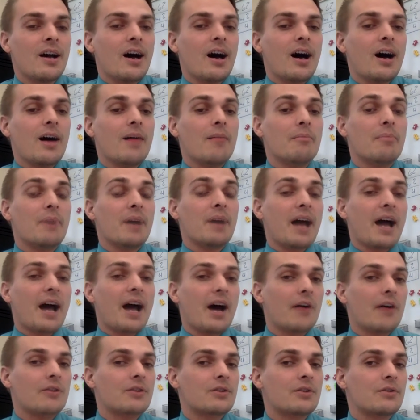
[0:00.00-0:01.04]
but
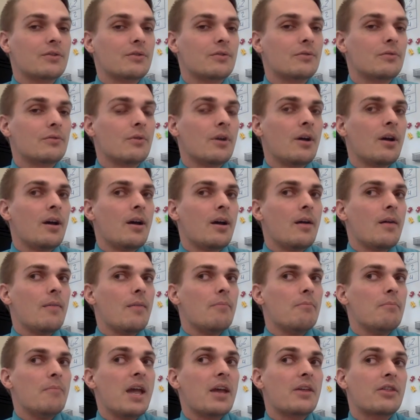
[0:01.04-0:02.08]
how to
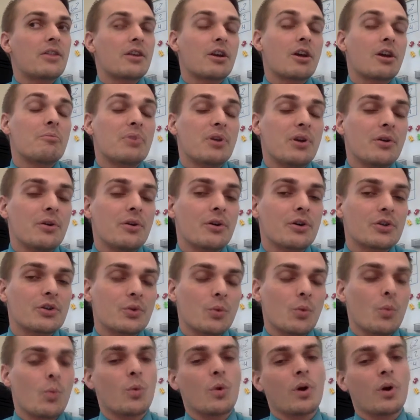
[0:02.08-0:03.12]
make the computers
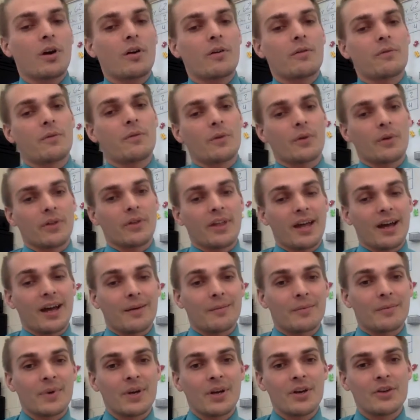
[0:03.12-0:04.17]
work for them.